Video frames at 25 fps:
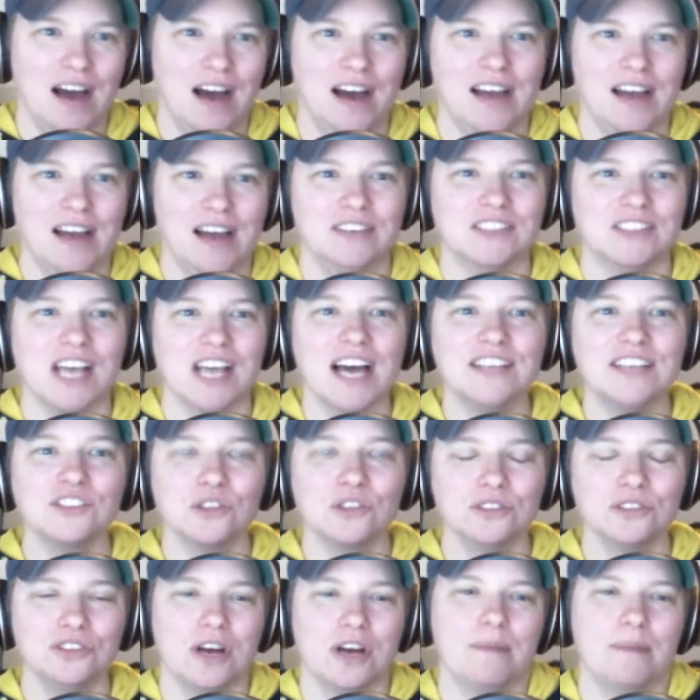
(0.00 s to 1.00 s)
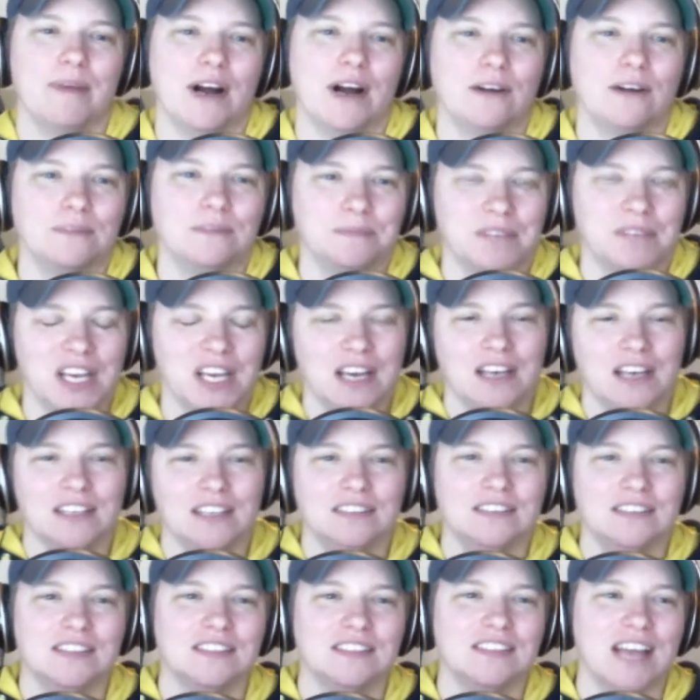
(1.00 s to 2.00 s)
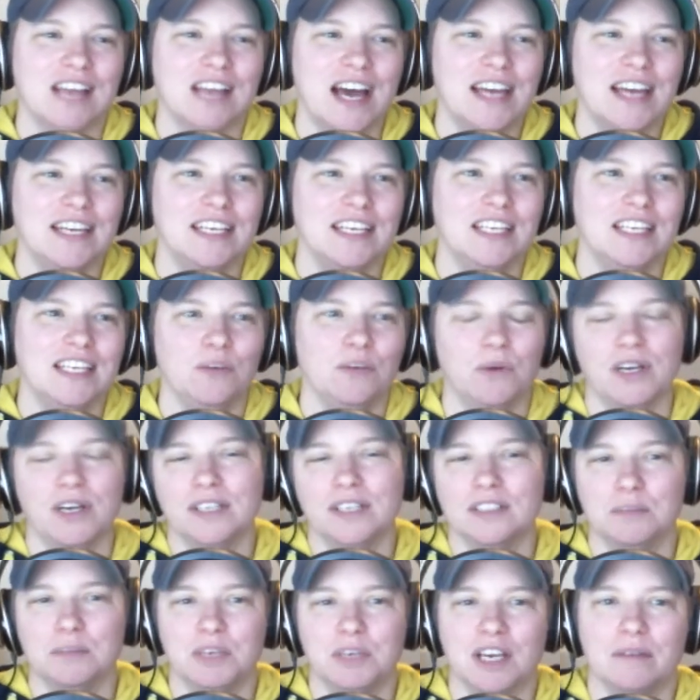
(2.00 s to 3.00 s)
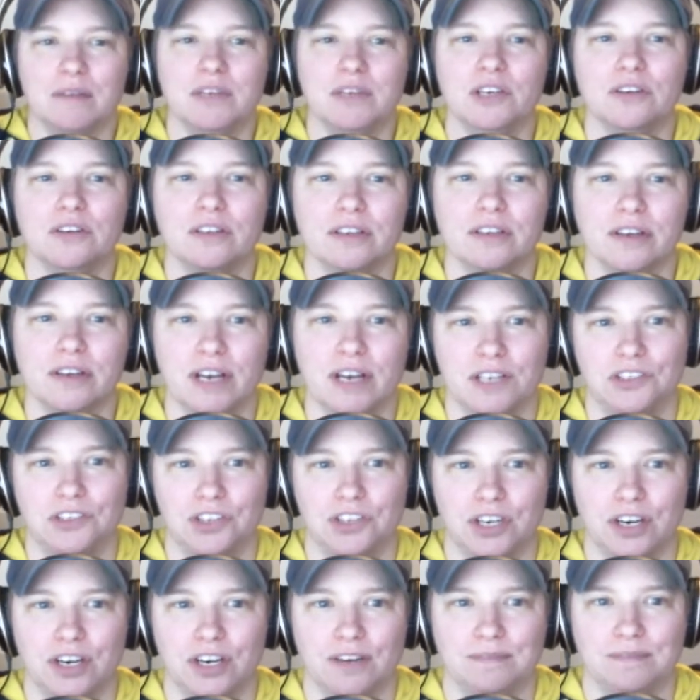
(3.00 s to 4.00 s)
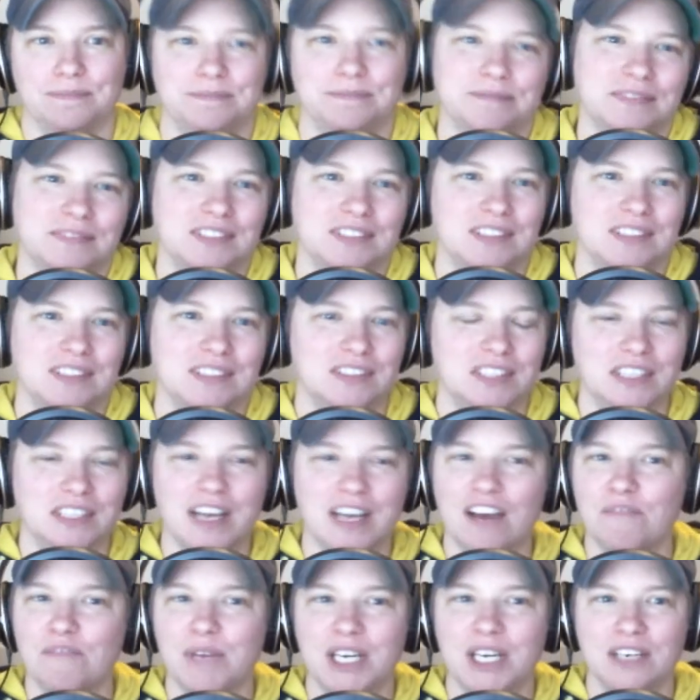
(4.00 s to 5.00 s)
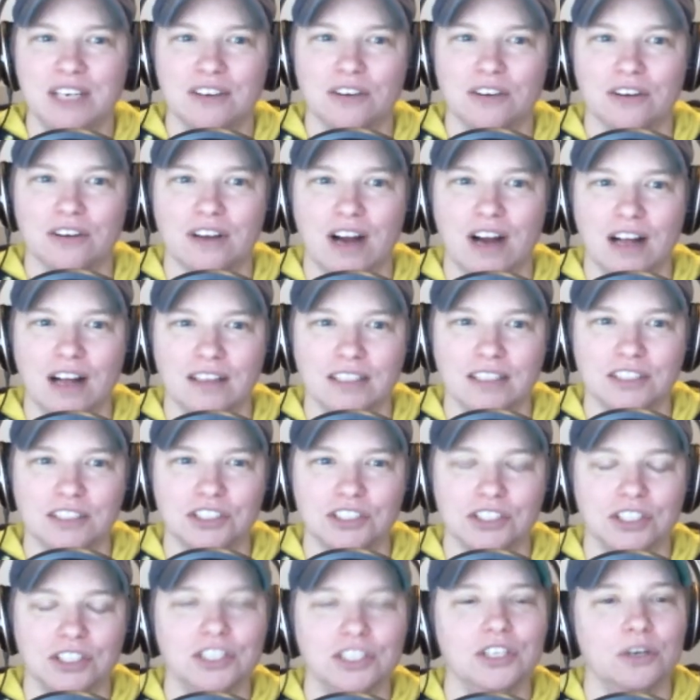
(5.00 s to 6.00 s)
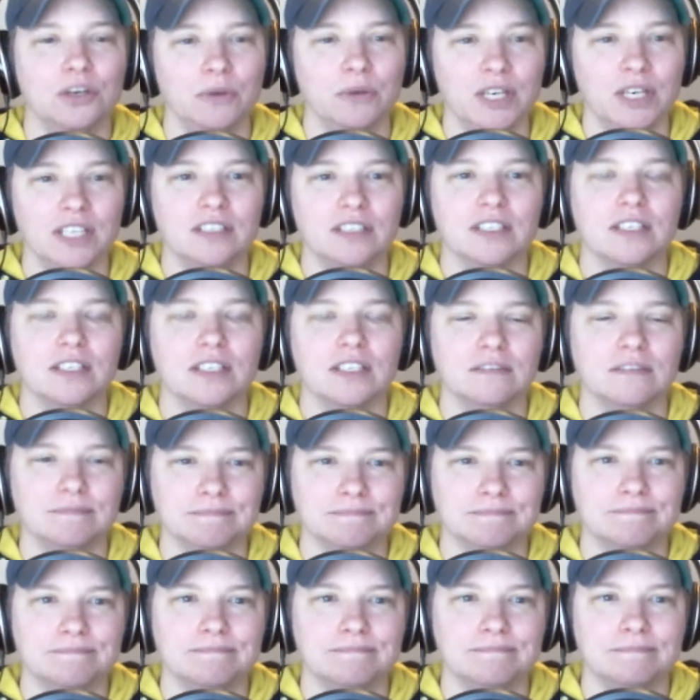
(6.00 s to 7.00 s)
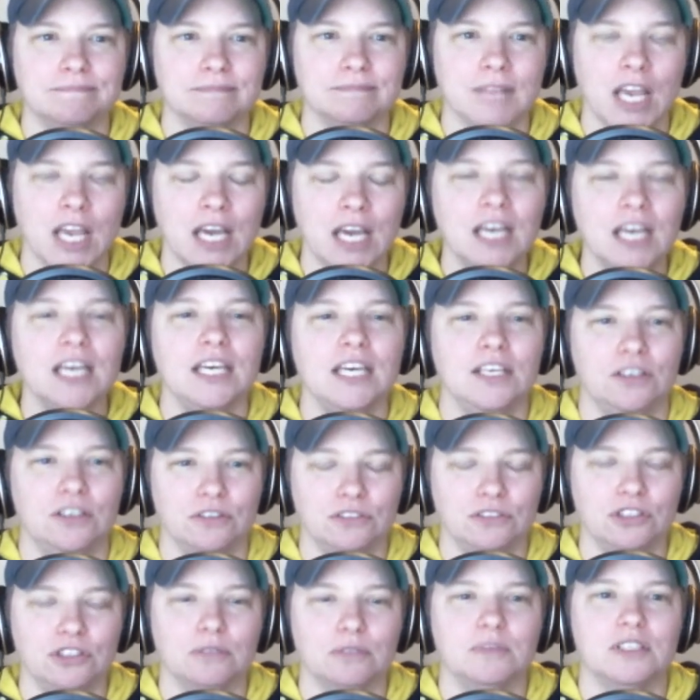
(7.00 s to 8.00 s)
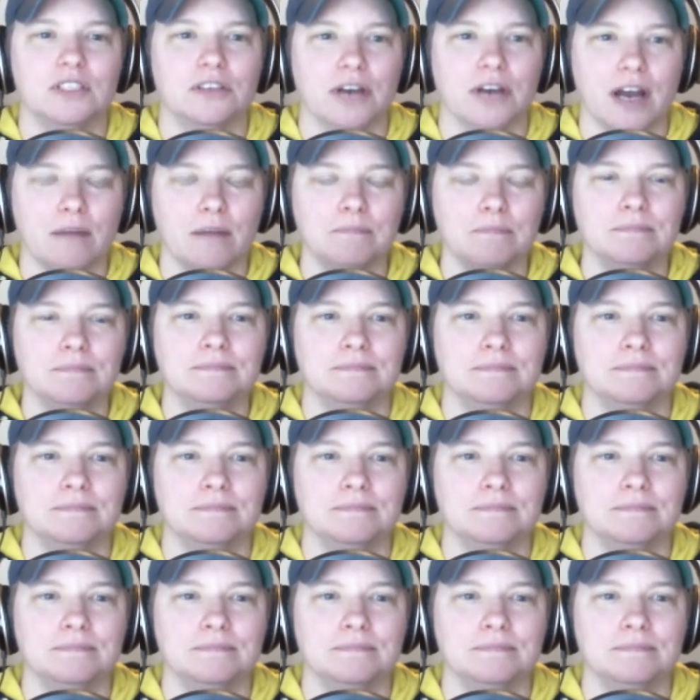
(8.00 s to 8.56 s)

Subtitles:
he was a high school dropout, decided he wanted to become a nuclear engineer, didn't have money to go to college. You know what he did? He YouTubed the crap.